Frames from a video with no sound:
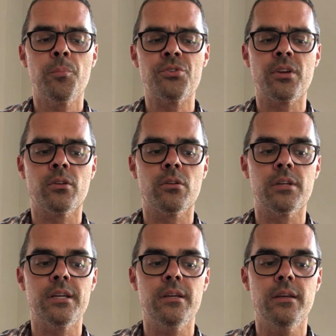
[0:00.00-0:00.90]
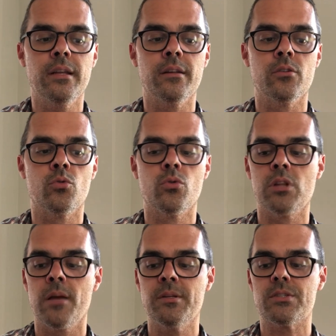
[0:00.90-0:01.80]
particularly in cool
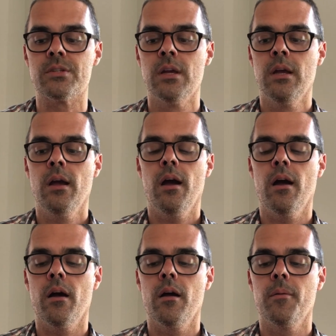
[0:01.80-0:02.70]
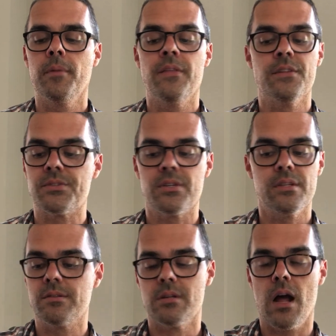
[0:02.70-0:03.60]
climates, and this
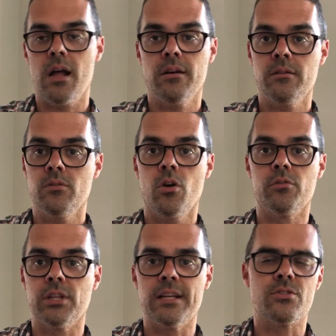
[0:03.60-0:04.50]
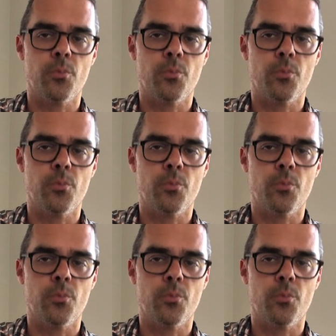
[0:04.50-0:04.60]
is not overlaid.